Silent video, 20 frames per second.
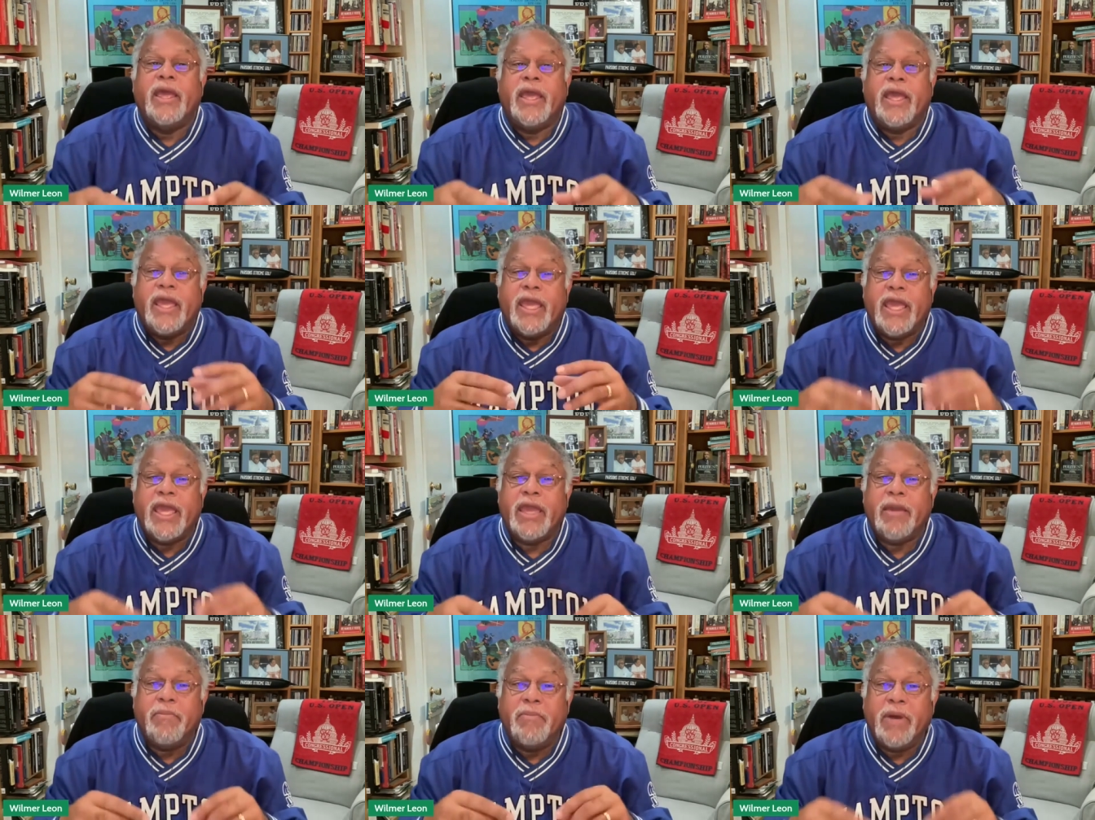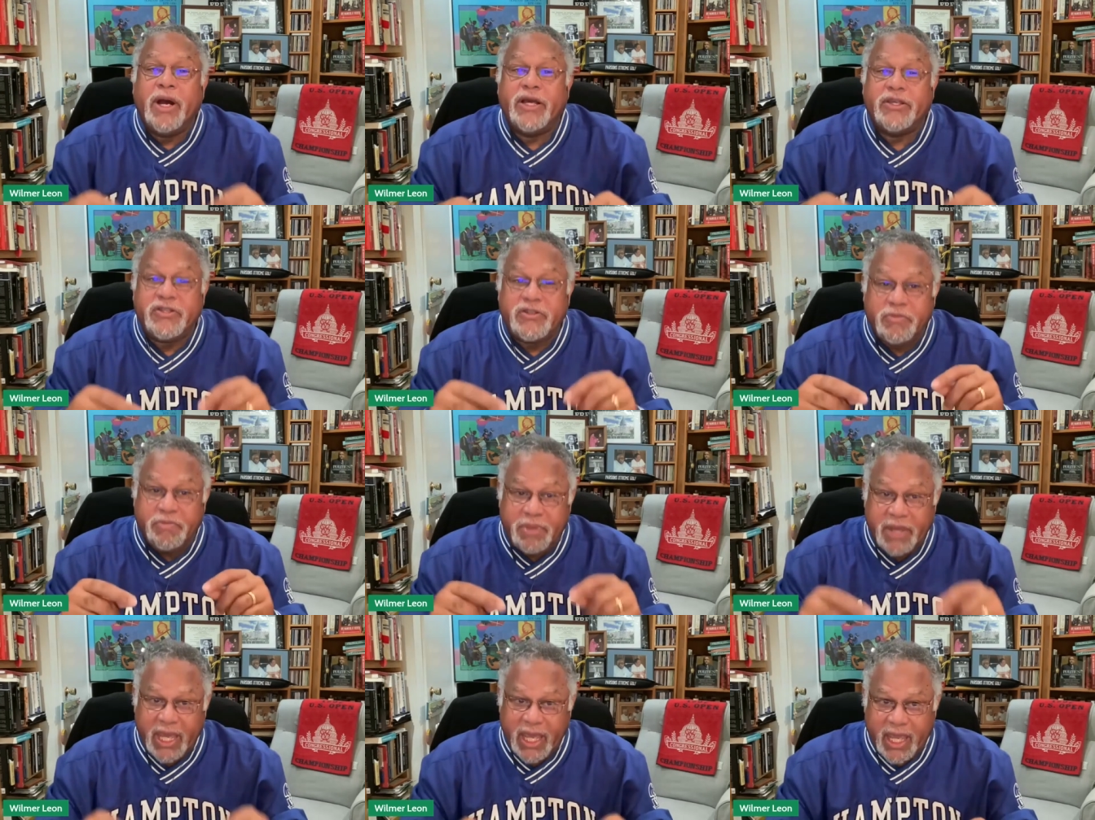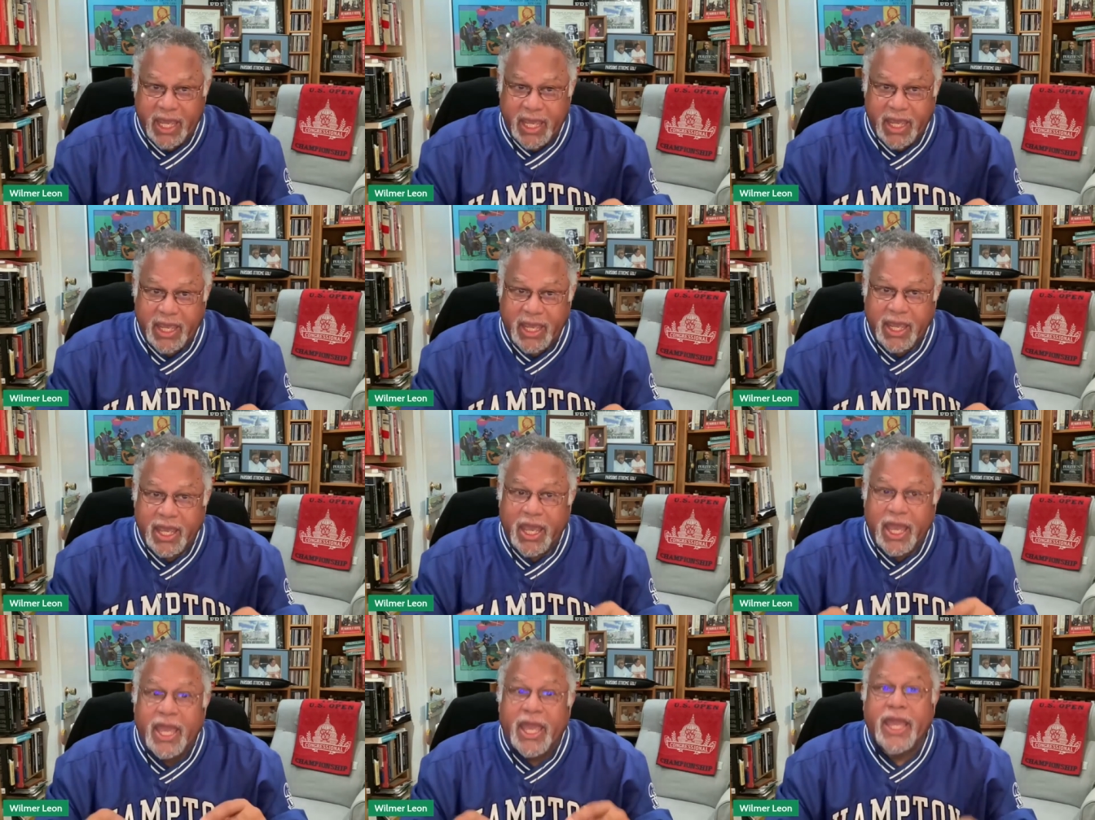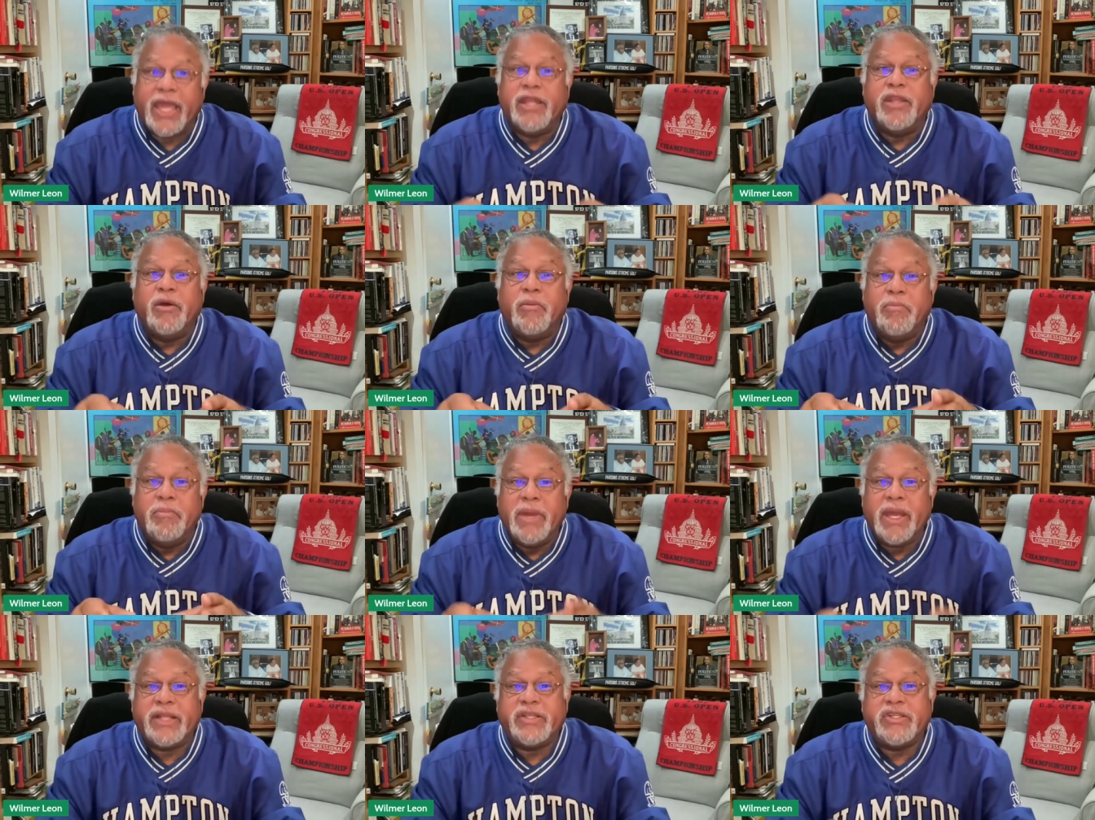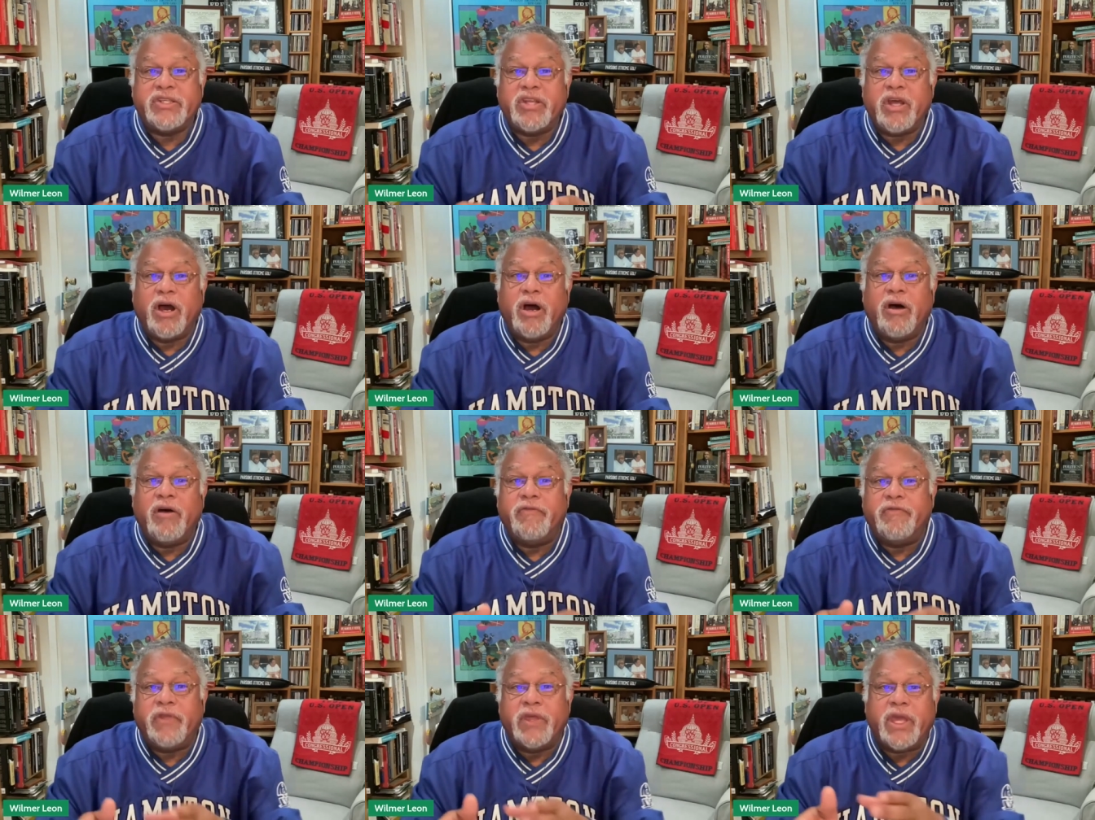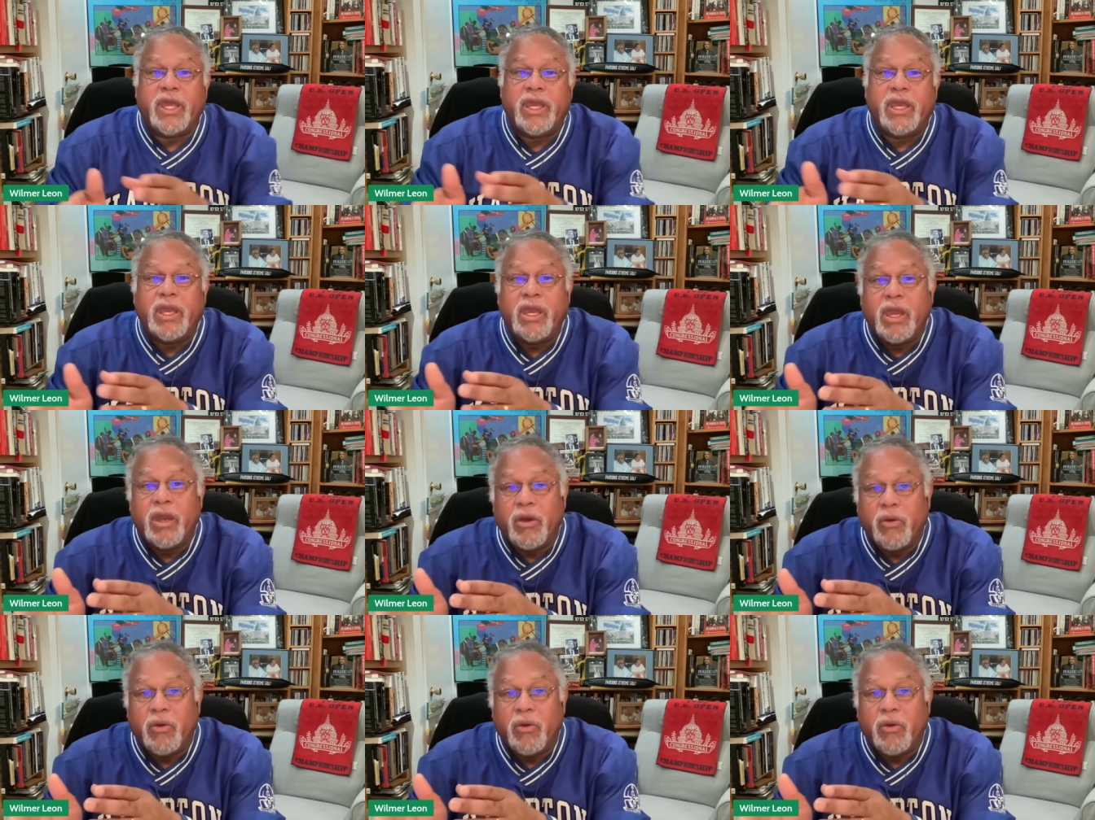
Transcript: he must be in the midst of the